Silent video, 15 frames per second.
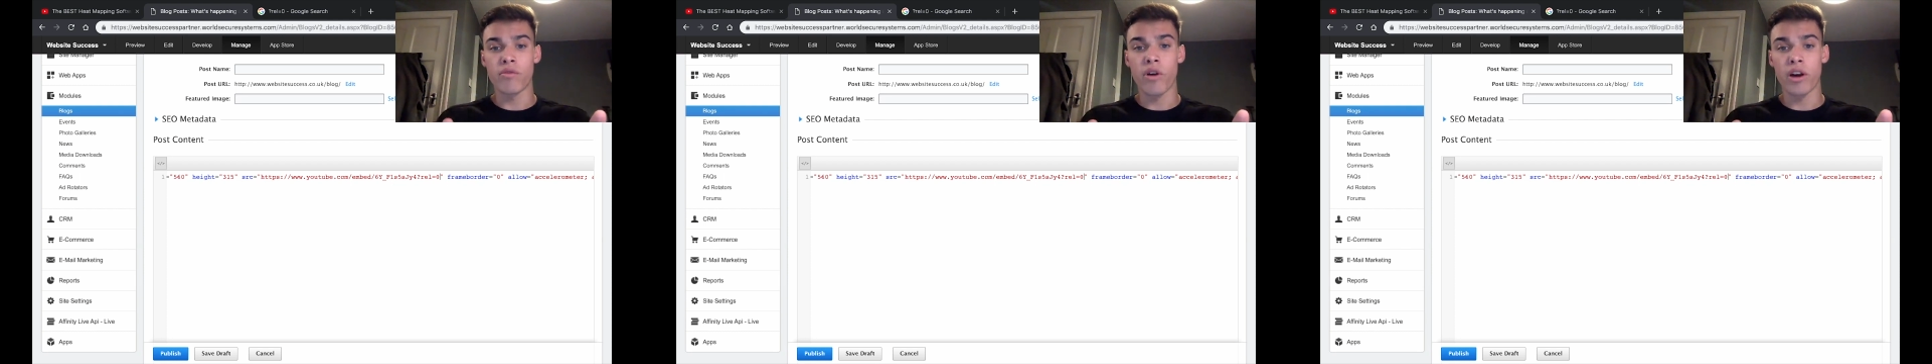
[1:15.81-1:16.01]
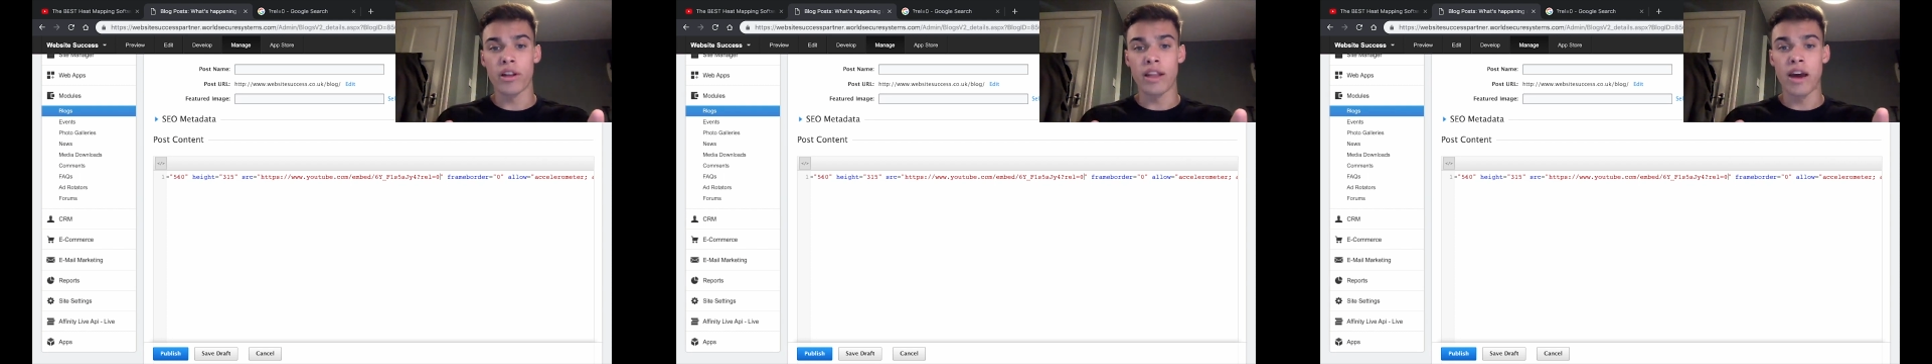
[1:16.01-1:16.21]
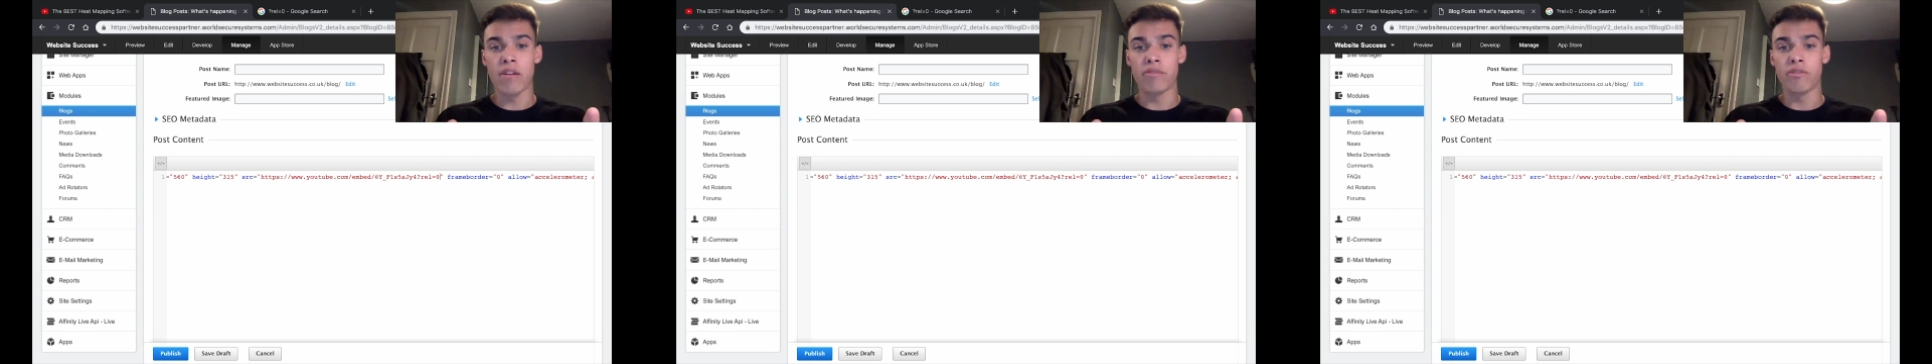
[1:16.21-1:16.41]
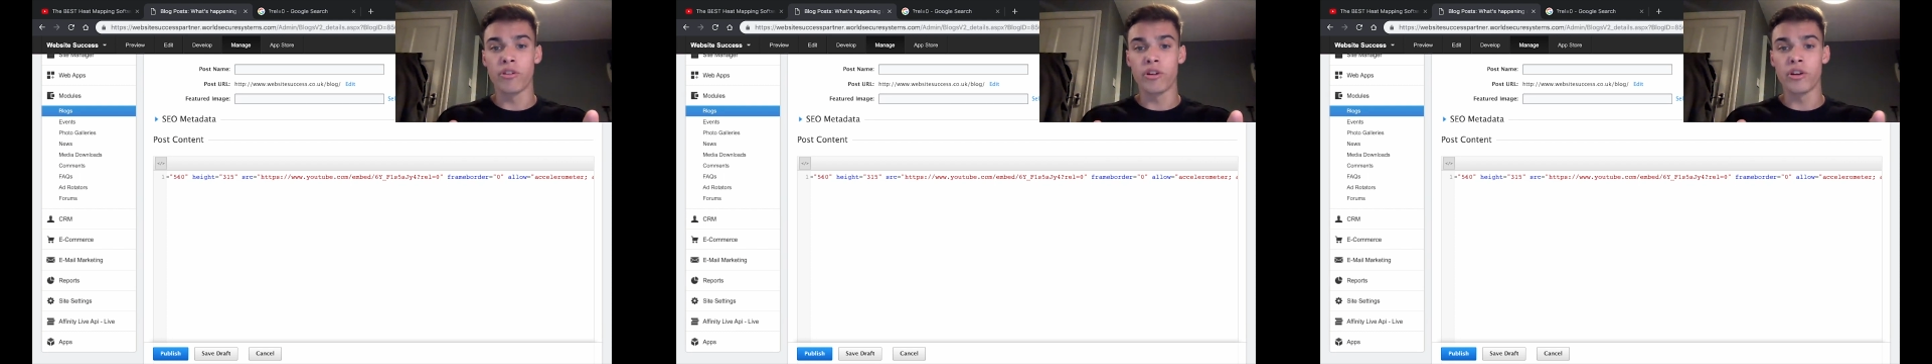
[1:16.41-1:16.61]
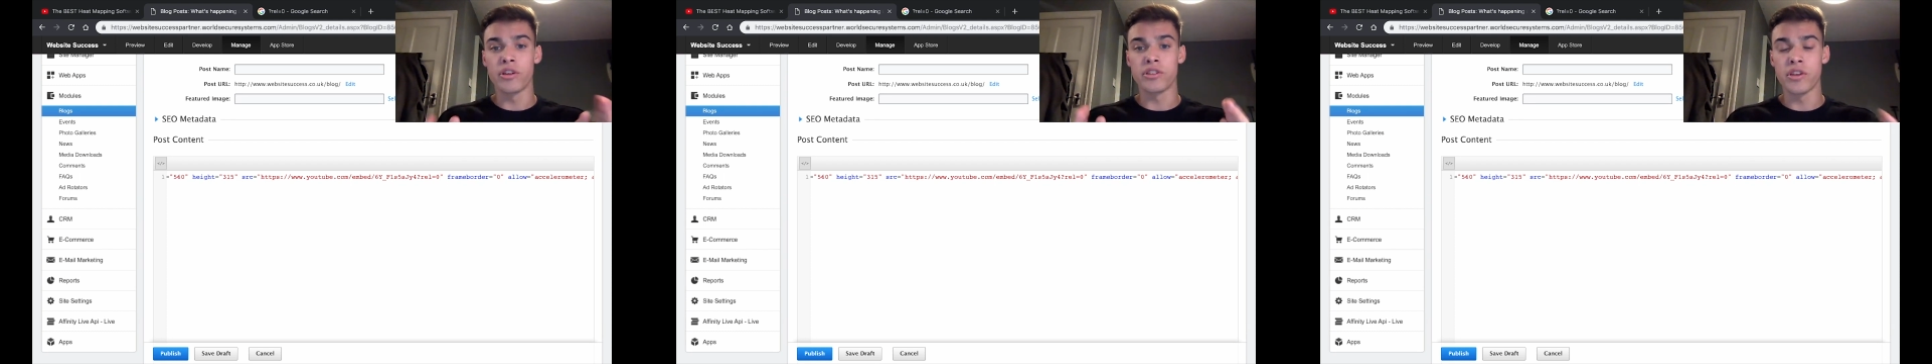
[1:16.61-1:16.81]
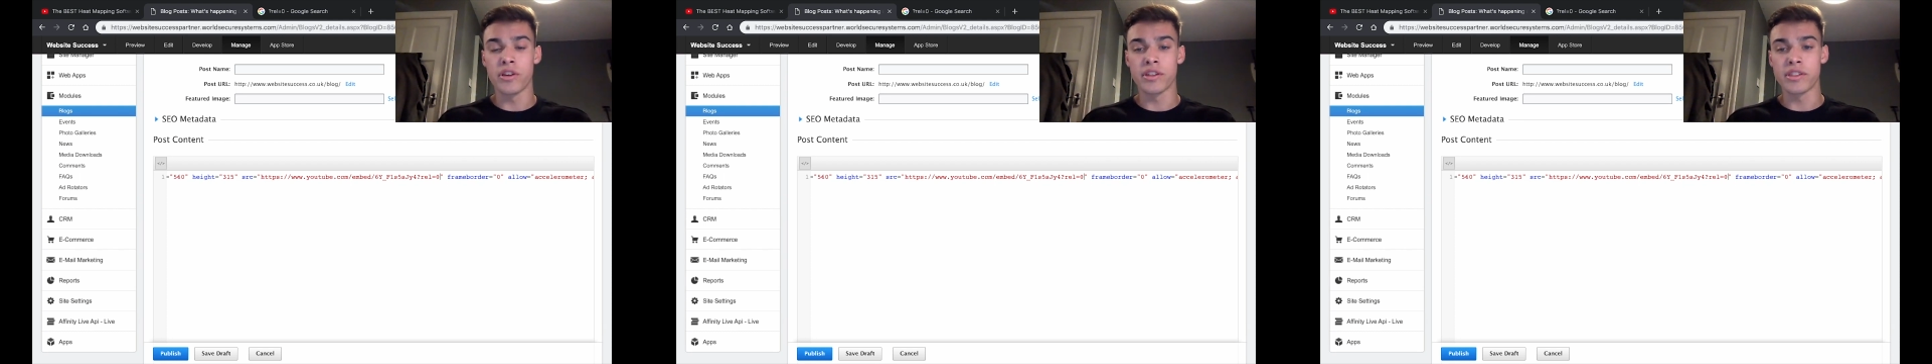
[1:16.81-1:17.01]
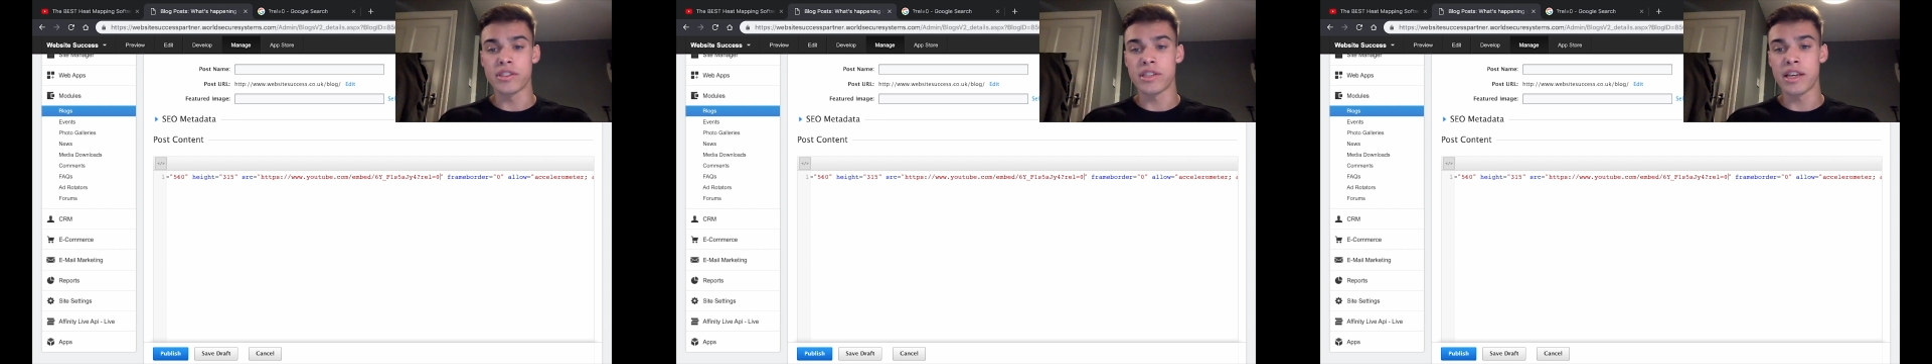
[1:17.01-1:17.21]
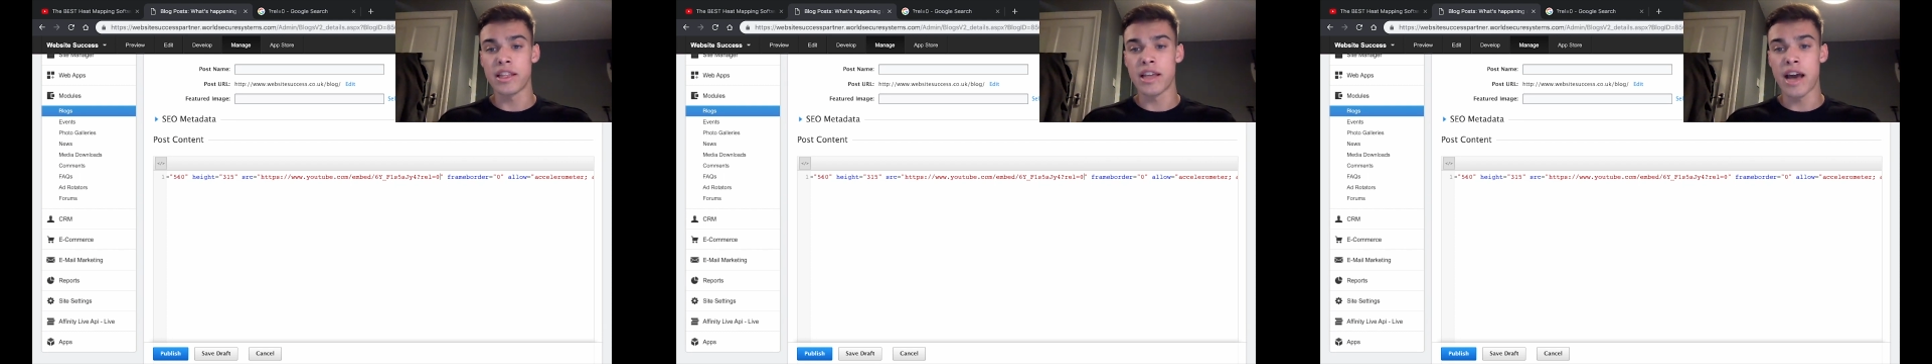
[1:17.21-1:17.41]
right now for you so you can
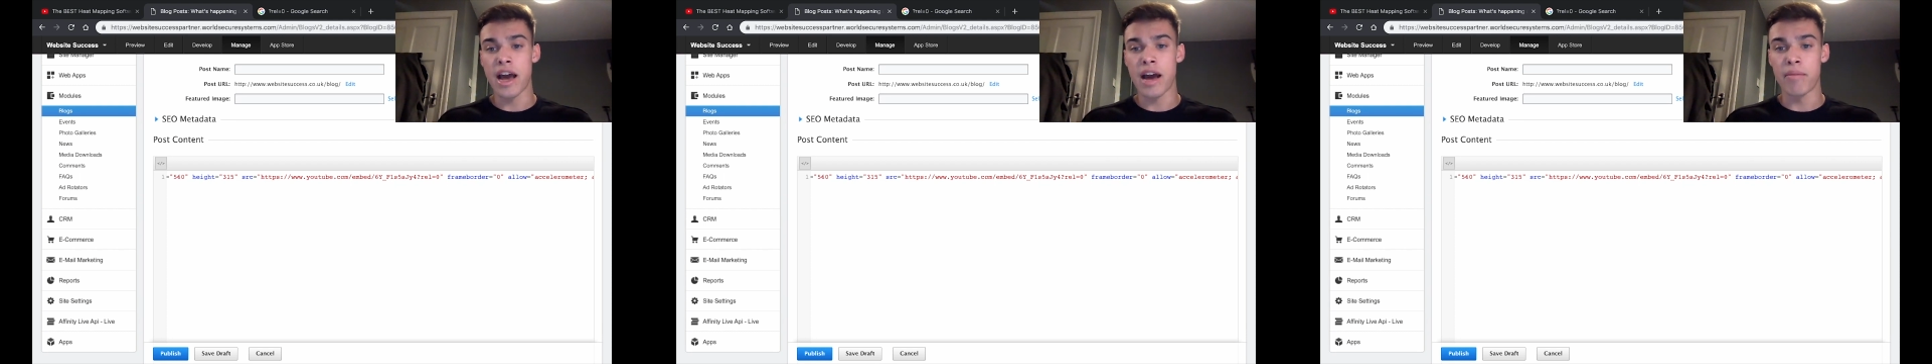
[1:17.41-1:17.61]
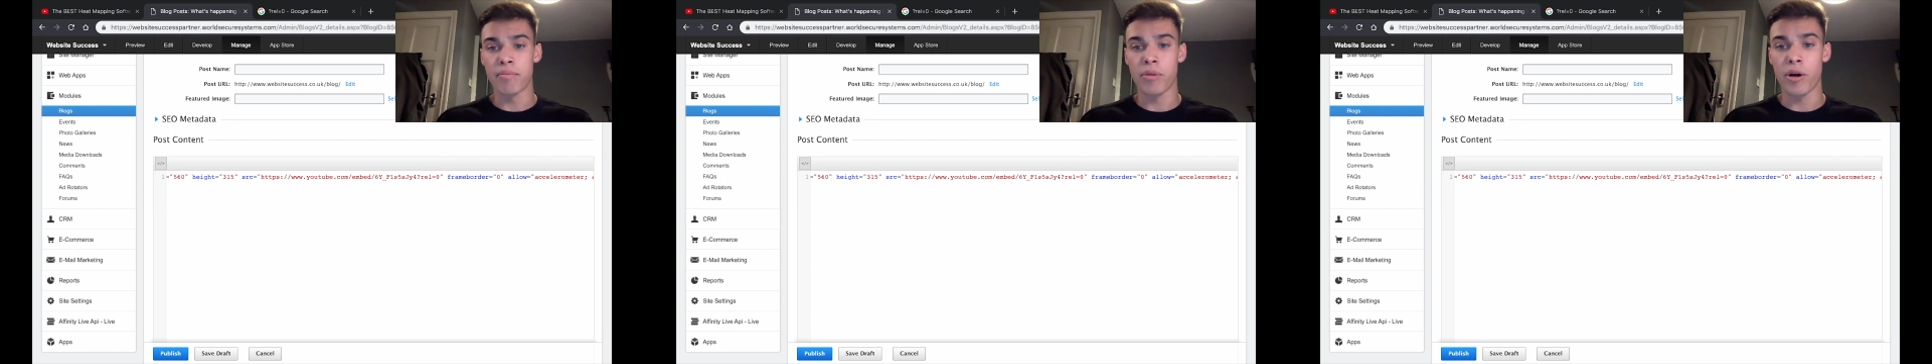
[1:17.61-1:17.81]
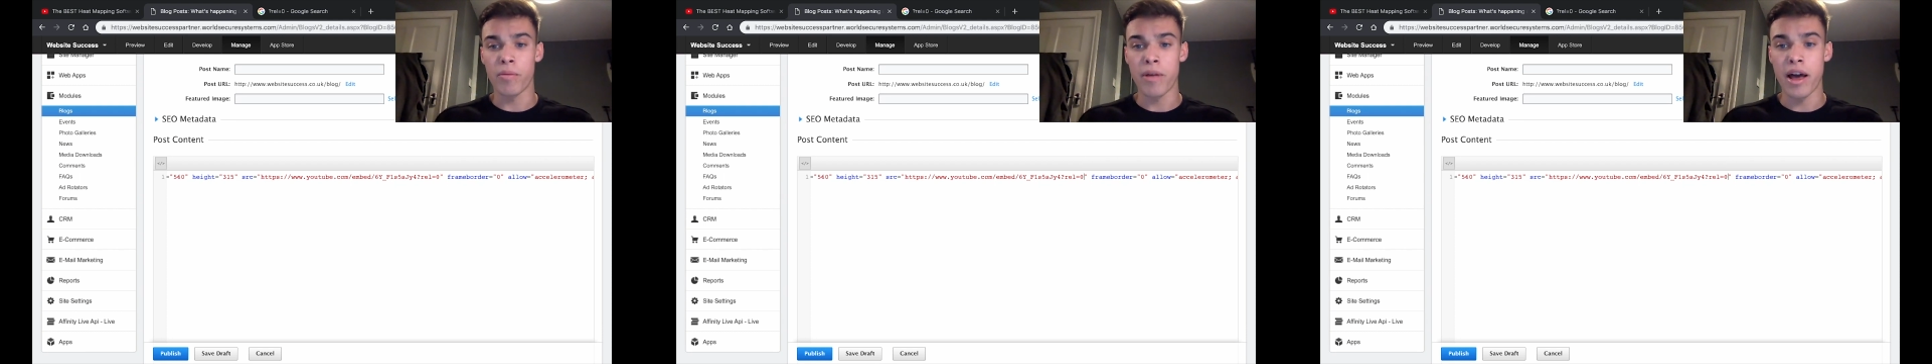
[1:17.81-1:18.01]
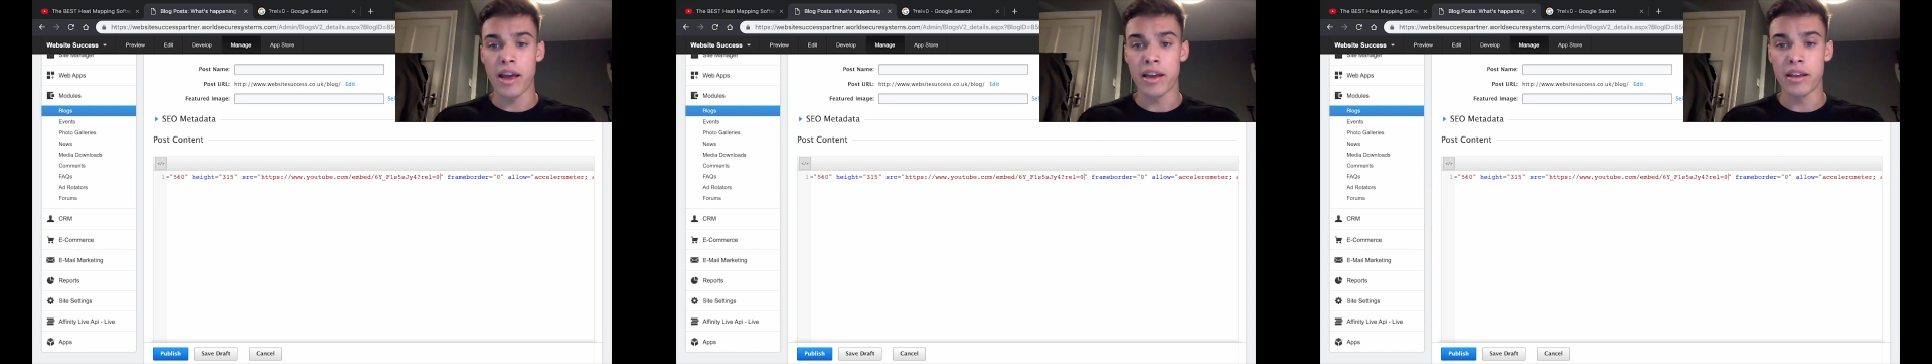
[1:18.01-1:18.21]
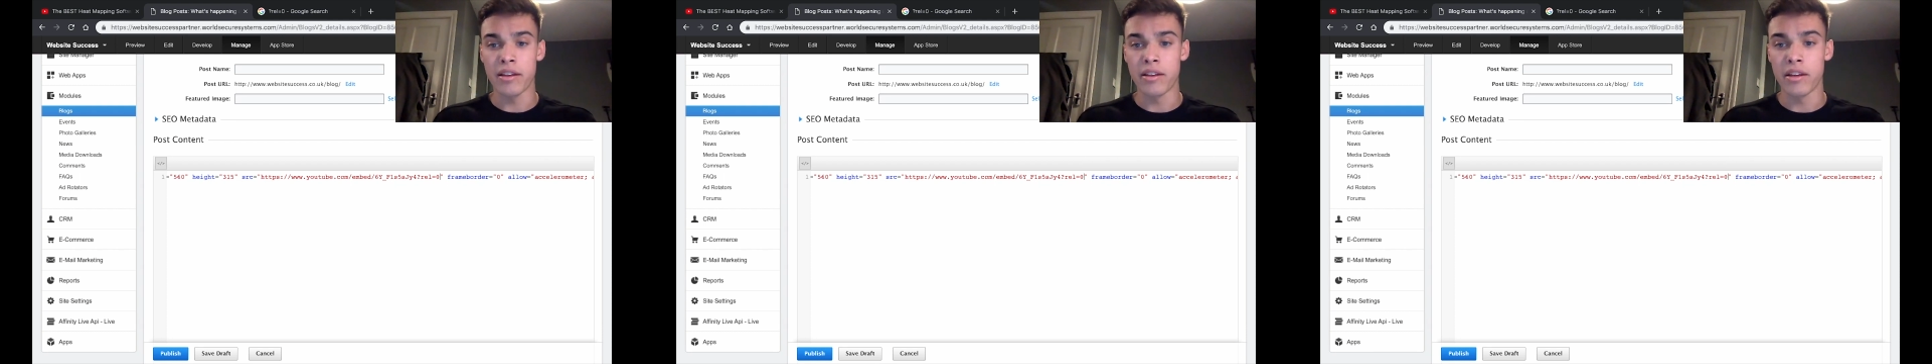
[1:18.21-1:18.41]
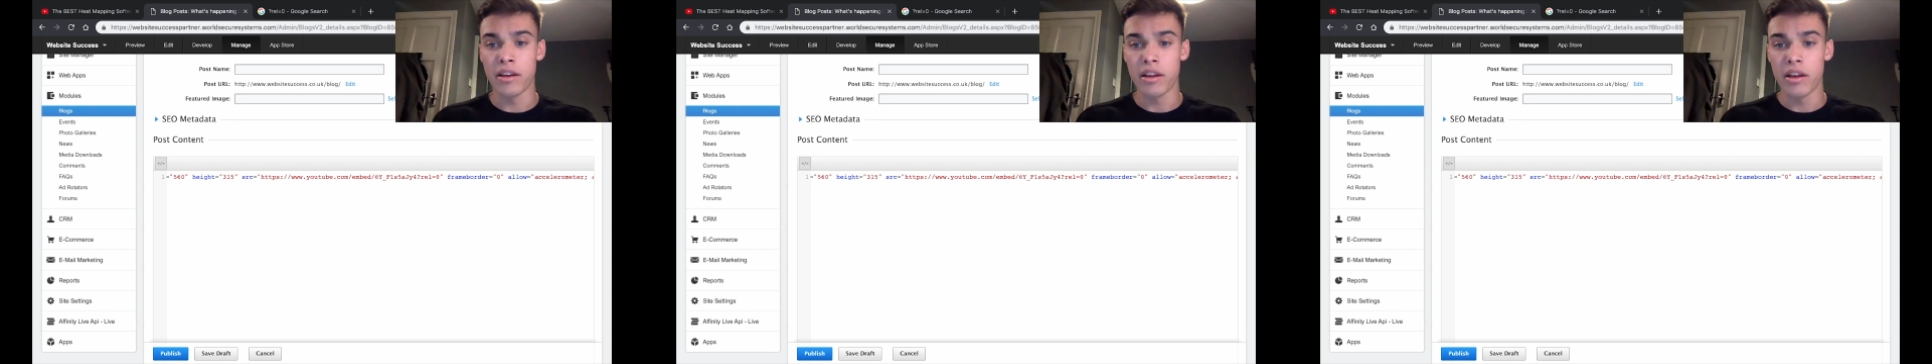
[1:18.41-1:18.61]
see that and pop that in